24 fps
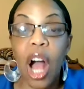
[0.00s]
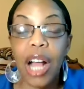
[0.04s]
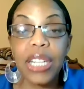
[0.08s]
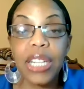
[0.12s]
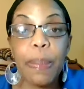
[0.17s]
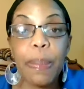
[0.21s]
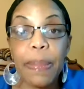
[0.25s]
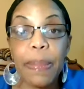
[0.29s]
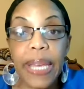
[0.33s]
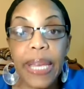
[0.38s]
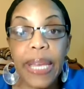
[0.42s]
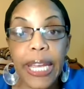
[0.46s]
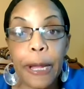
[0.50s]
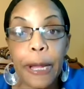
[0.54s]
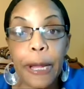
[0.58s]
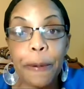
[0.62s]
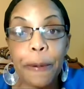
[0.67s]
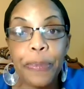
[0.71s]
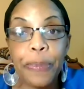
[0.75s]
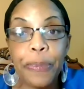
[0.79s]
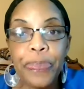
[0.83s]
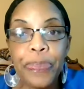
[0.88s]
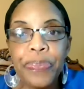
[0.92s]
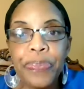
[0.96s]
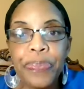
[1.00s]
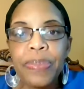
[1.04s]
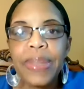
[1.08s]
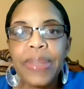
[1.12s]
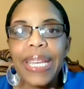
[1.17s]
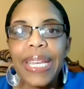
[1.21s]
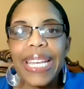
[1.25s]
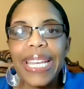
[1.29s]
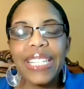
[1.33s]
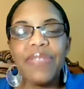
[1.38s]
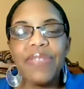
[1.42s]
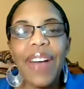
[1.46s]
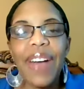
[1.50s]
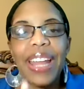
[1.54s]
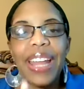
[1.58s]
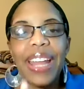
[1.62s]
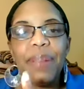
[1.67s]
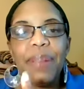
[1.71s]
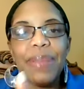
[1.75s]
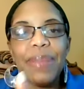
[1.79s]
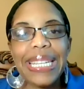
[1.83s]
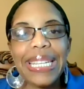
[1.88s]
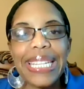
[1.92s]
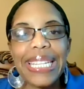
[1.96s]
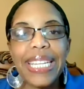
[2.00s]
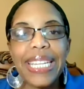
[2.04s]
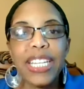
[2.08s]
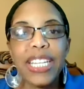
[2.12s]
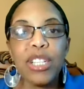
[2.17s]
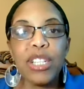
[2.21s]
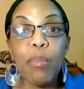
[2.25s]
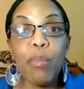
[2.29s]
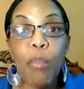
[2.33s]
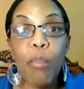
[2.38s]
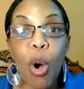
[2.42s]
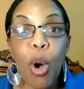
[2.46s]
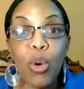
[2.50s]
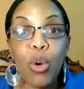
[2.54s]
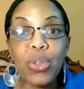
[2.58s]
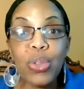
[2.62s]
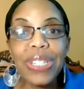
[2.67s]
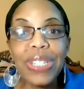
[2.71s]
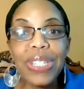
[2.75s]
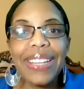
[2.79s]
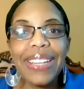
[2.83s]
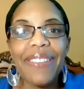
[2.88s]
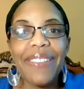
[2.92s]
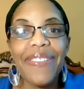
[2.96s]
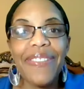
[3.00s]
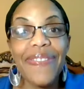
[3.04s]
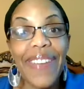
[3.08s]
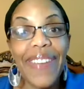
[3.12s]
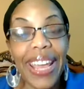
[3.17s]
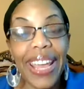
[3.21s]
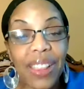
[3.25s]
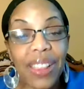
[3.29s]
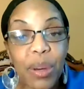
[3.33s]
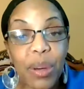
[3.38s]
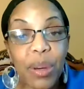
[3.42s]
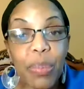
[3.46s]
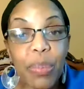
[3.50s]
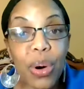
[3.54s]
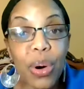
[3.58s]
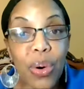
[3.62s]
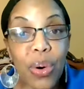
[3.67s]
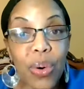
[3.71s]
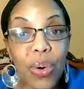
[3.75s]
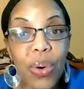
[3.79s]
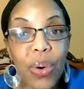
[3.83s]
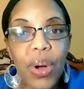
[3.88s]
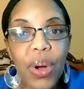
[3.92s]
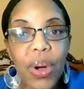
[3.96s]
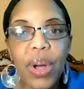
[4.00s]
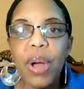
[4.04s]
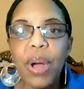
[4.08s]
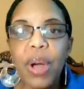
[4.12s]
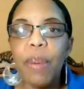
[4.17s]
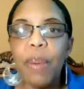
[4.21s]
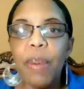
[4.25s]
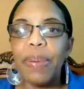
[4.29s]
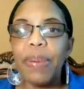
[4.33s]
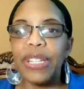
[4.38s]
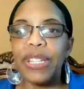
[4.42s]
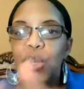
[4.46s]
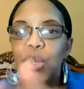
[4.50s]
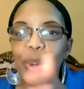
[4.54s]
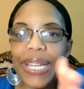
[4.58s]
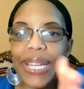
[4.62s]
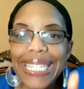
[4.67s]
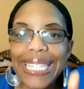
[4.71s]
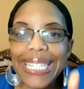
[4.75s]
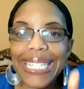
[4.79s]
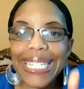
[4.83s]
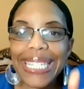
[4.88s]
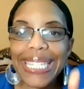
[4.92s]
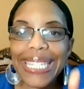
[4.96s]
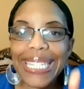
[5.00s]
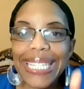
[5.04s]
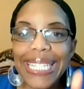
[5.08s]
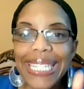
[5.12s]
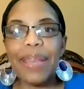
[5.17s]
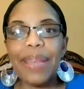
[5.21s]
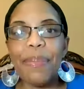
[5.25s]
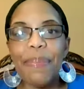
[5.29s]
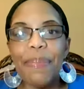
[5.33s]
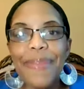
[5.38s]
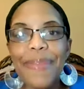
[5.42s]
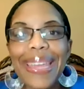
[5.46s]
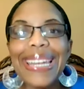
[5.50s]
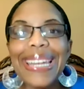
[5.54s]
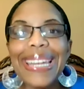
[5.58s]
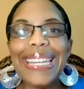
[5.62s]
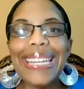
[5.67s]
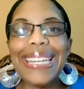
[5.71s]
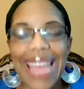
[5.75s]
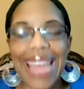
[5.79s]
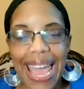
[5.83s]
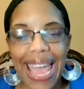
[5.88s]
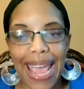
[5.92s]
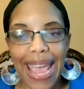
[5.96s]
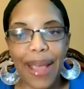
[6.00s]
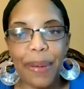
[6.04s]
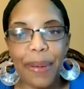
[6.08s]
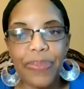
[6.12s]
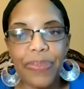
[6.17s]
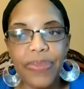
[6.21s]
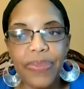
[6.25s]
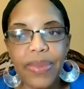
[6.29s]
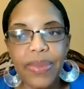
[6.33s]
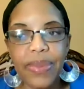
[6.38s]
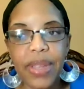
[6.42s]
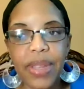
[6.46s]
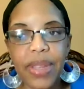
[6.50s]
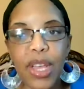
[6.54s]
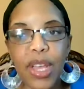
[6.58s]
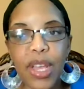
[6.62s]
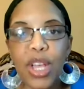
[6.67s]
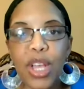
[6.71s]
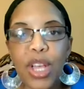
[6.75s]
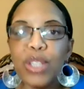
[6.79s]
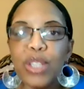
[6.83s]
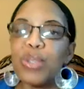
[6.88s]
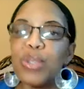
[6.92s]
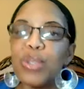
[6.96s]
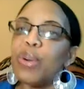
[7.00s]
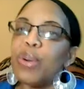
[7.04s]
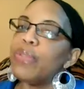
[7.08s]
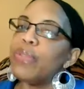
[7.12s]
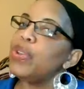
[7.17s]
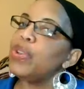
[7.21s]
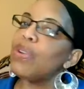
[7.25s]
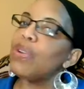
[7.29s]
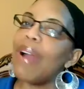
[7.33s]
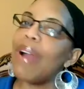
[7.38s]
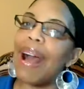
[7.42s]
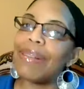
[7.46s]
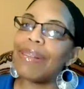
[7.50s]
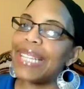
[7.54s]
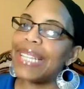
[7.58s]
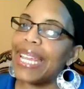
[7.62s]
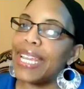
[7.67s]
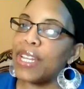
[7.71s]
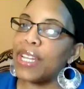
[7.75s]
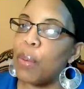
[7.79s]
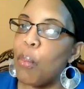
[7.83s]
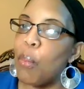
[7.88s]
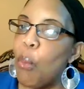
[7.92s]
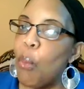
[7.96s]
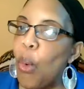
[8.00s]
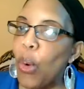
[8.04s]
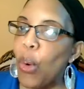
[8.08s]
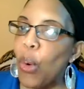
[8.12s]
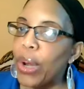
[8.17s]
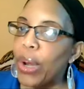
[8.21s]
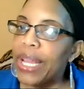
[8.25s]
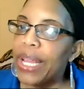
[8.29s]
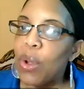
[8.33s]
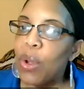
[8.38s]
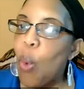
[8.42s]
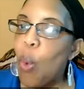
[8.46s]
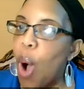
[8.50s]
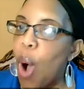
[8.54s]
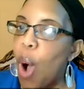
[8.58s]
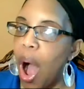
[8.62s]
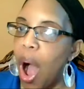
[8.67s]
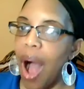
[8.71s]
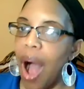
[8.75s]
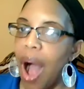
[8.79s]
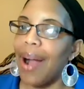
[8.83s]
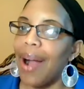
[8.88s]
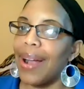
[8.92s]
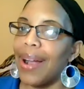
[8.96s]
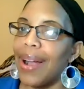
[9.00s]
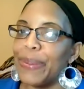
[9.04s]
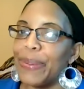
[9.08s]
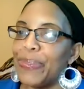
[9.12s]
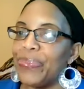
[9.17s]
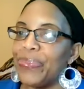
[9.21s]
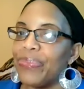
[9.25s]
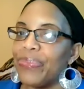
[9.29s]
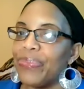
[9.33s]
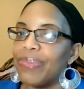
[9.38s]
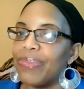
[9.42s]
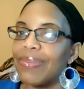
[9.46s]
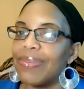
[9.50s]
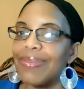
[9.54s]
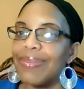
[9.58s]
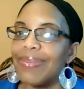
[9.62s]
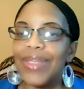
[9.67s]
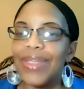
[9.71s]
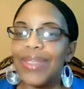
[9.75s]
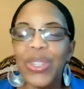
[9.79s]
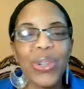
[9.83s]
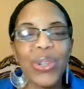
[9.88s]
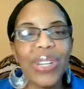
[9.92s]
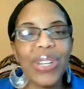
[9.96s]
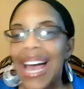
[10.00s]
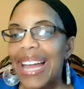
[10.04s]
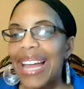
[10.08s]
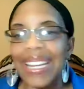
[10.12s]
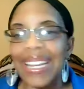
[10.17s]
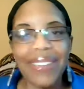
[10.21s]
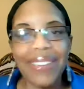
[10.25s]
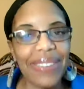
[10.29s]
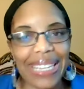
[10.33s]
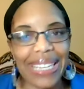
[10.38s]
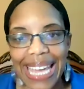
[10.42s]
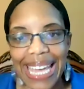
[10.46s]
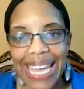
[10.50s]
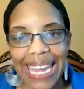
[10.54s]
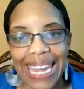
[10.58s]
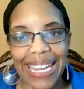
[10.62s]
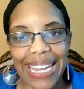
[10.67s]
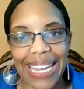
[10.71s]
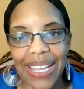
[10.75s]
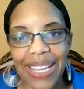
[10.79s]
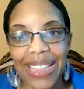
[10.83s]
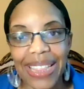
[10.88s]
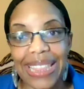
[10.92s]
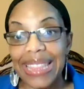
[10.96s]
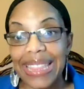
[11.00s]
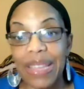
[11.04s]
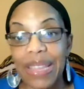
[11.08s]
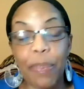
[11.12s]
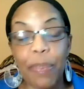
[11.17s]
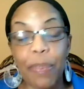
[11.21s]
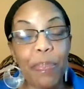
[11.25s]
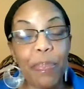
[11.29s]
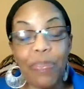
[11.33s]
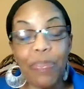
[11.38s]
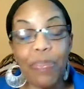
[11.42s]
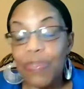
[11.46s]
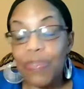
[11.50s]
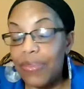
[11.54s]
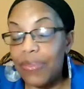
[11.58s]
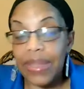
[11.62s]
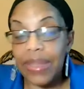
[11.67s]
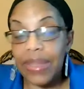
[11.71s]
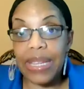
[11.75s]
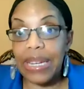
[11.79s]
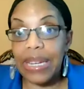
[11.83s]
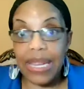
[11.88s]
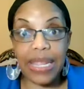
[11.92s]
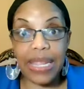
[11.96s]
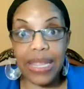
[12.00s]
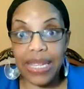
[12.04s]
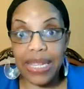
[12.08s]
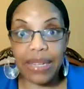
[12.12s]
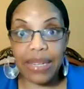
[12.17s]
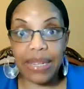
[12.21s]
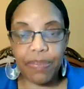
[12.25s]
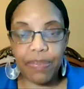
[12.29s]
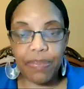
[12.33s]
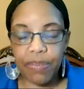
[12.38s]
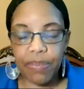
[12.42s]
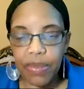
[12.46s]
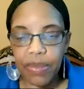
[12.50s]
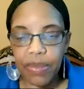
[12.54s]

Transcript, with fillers: is vitamin D is most available between 10 and 2 in the midday. So if you're out taking a morning walk, you're not even getting the the, the as much as you